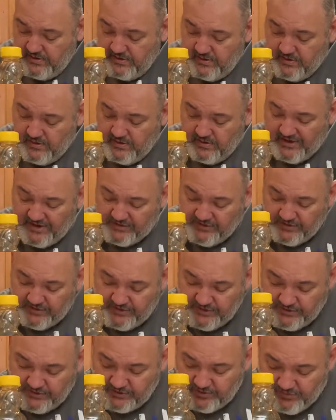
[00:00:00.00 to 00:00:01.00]
Well, actually,
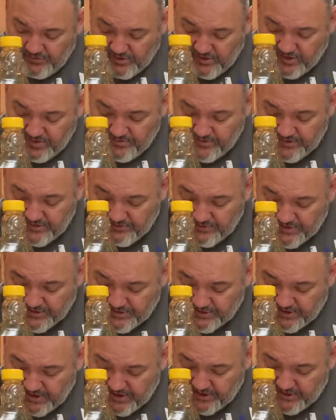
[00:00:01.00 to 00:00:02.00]
these should probably be
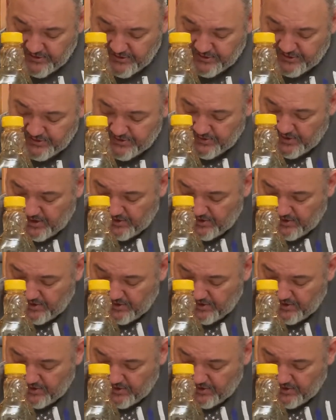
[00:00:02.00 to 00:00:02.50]
recycled, so I'll